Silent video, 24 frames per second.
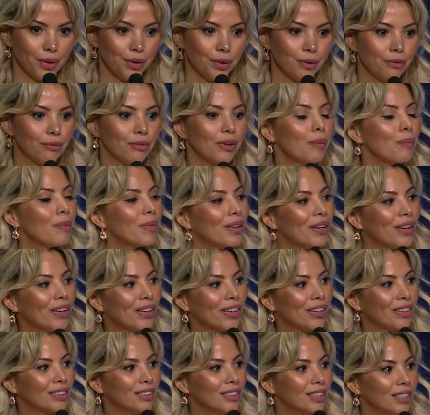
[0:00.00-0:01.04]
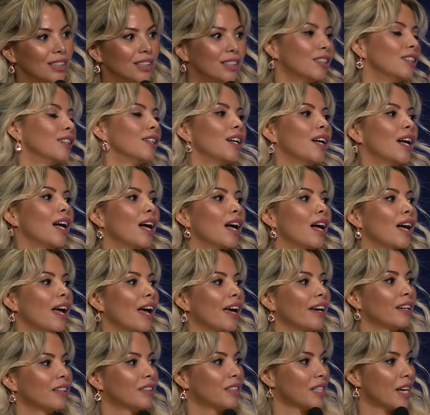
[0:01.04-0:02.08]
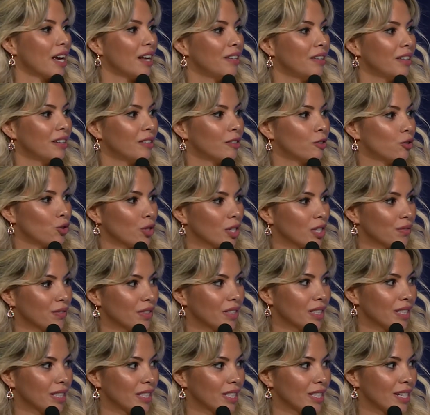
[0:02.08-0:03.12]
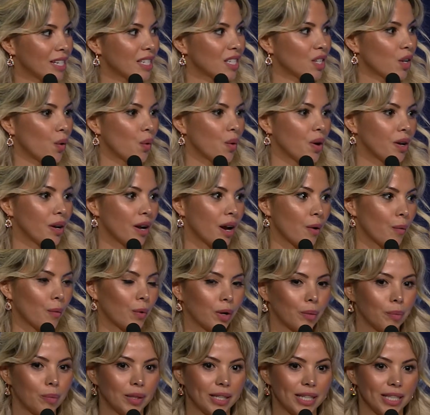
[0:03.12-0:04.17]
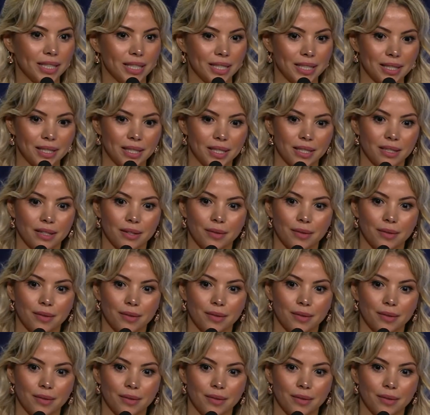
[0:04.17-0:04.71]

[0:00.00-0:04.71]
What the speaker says: From there, I attended the Dress for Success Going Network places